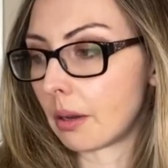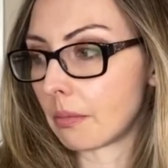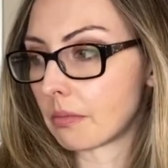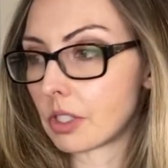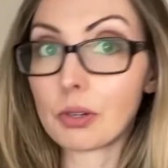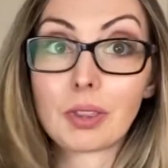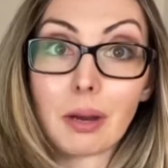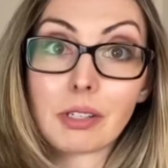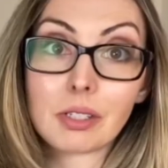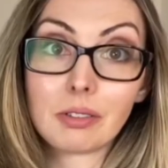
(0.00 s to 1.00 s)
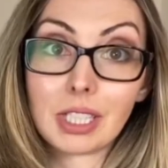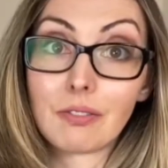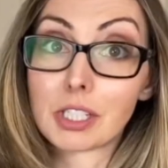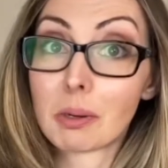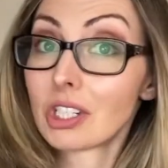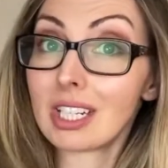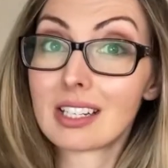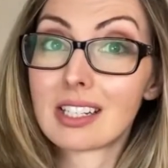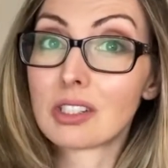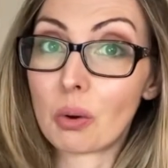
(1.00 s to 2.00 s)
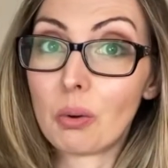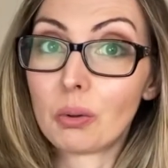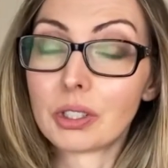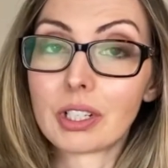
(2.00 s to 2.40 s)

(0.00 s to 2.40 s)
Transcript: So that was a relief, especially because he's older.